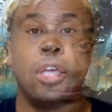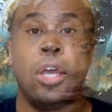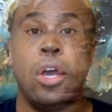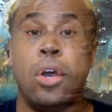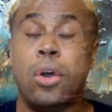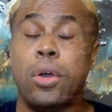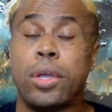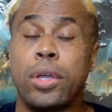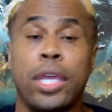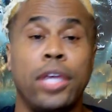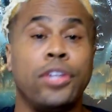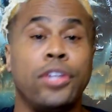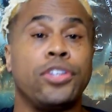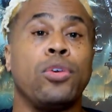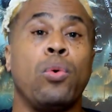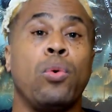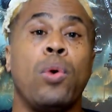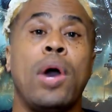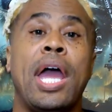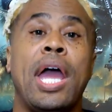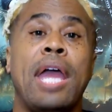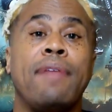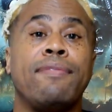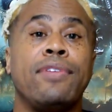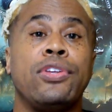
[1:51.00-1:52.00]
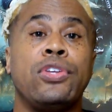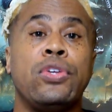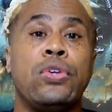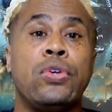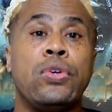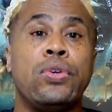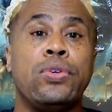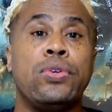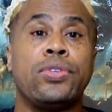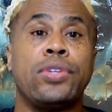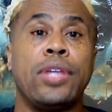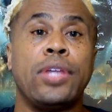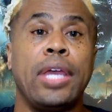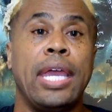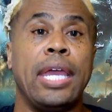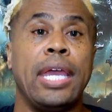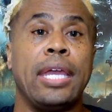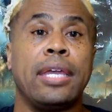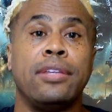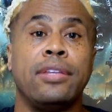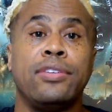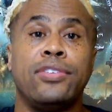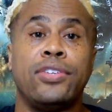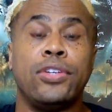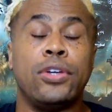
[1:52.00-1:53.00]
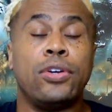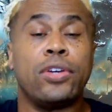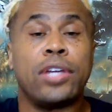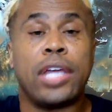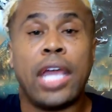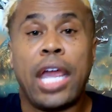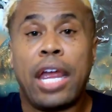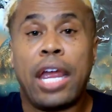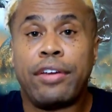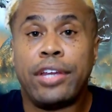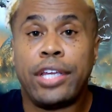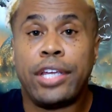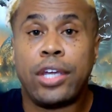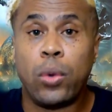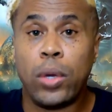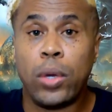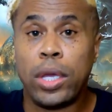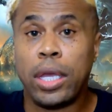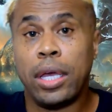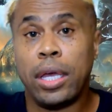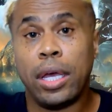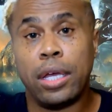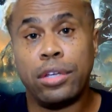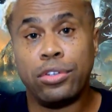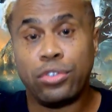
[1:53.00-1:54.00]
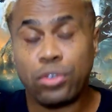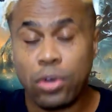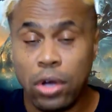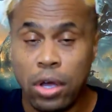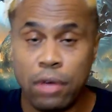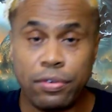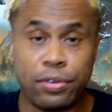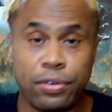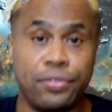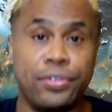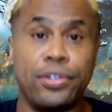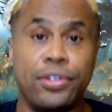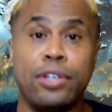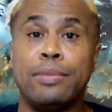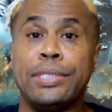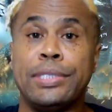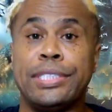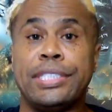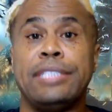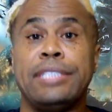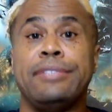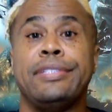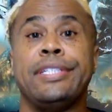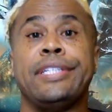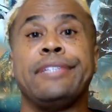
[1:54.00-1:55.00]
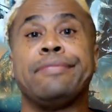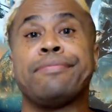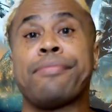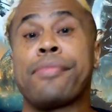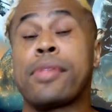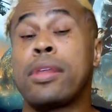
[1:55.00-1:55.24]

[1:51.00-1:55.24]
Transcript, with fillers: Okay, so why I've been using a concealed carry quick gun draw for filming TV?